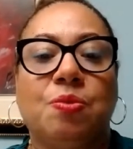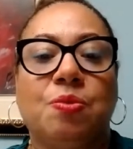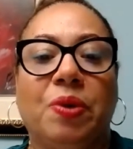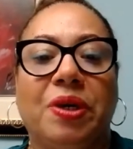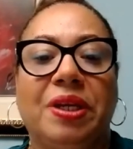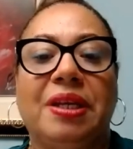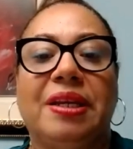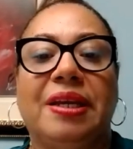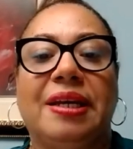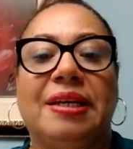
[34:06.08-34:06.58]

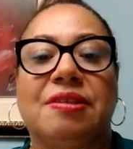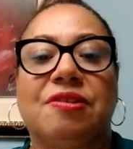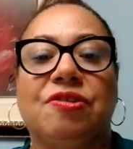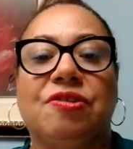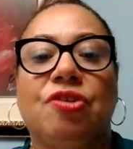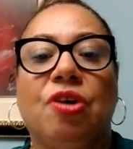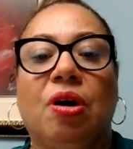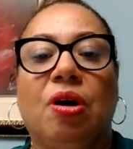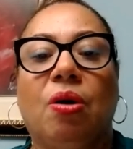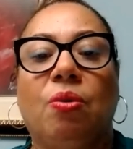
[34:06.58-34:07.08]
what it is.
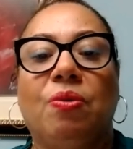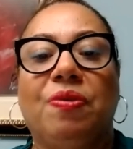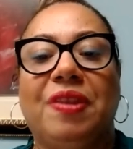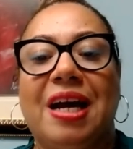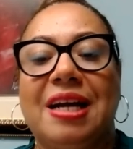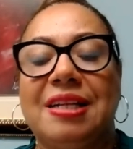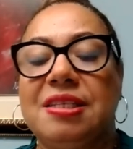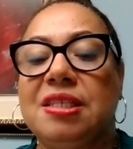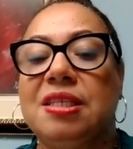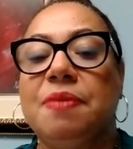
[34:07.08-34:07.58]
So
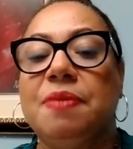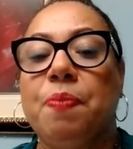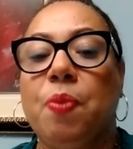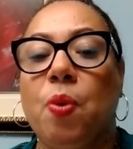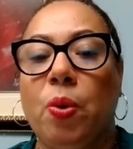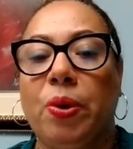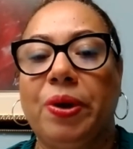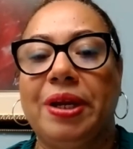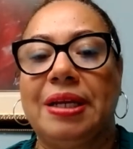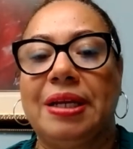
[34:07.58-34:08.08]
that's
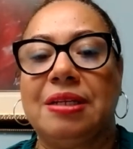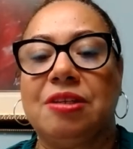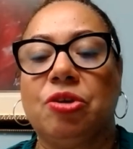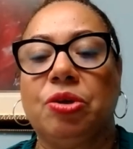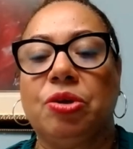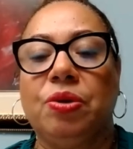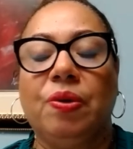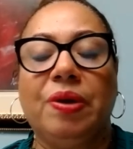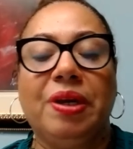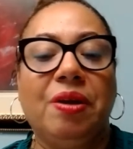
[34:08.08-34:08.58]
important. So
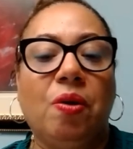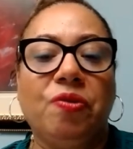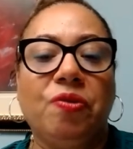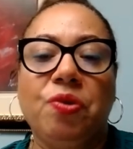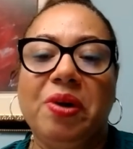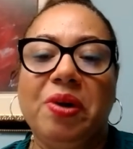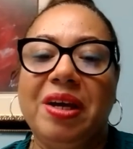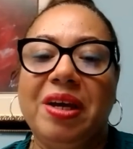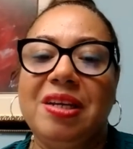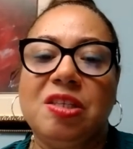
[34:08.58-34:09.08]
you can
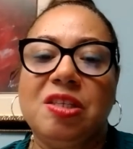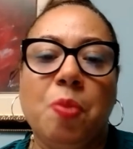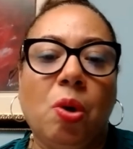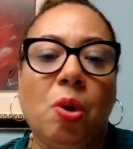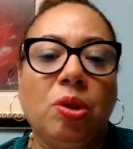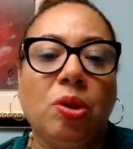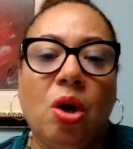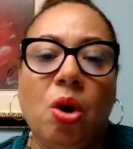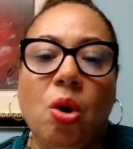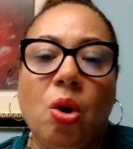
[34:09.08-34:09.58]
also get a
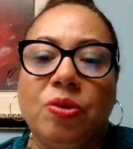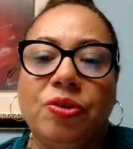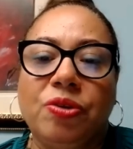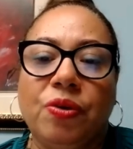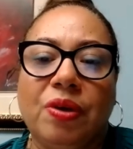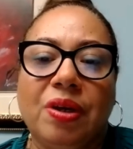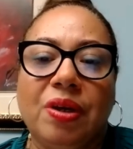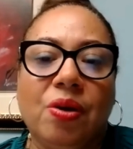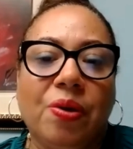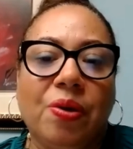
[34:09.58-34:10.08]
small loan. You
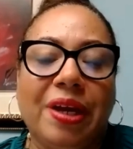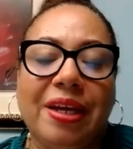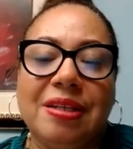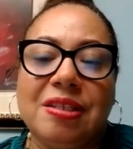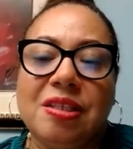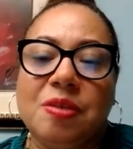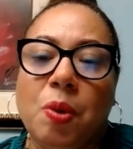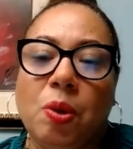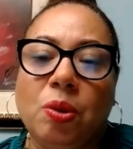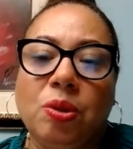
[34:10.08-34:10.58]
can go get a
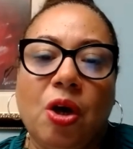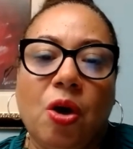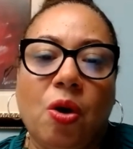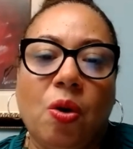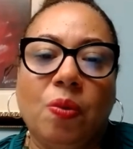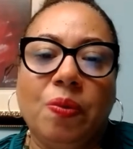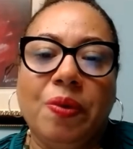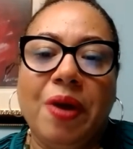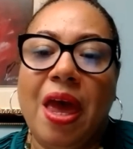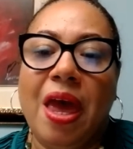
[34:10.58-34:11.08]
small
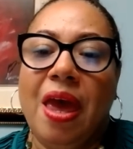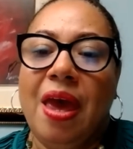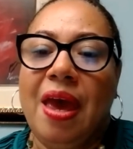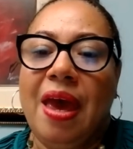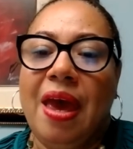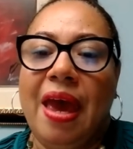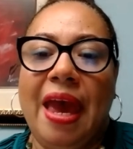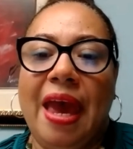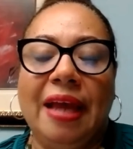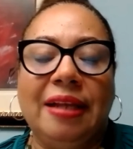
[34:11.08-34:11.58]
loan
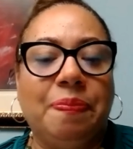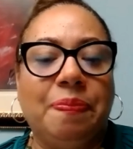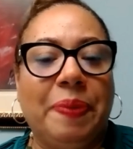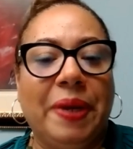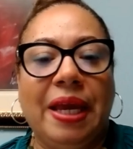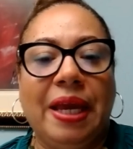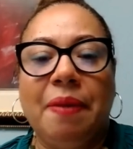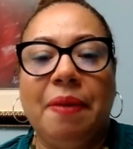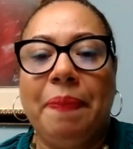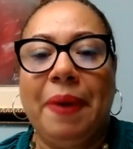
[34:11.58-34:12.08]
and
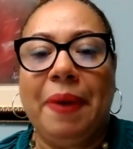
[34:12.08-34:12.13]
pay it